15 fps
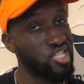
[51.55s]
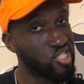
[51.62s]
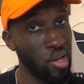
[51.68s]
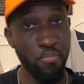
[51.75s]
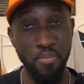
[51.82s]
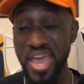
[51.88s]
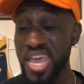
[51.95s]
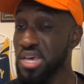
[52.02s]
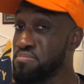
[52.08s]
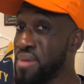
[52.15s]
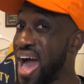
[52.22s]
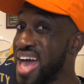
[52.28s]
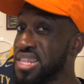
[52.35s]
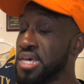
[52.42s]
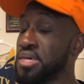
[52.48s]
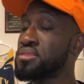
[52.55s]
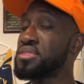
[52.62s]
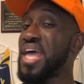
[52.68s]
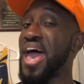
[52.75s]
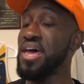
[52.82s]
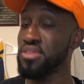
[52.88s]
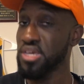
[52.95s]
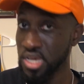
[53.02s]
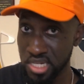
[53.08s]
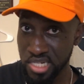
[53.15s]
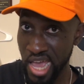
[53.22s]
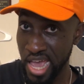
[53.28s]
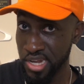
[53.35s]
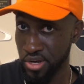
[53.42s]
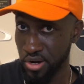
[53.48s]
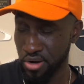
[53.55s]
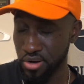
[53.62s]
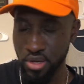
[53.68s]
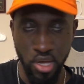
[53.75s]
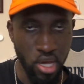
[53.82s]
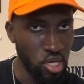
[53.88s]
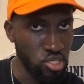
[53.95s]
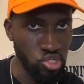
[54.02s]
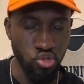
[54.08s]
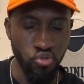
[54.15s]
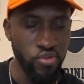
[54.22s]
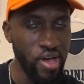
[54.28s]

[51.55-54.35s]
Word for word: To make my list as a contender, you've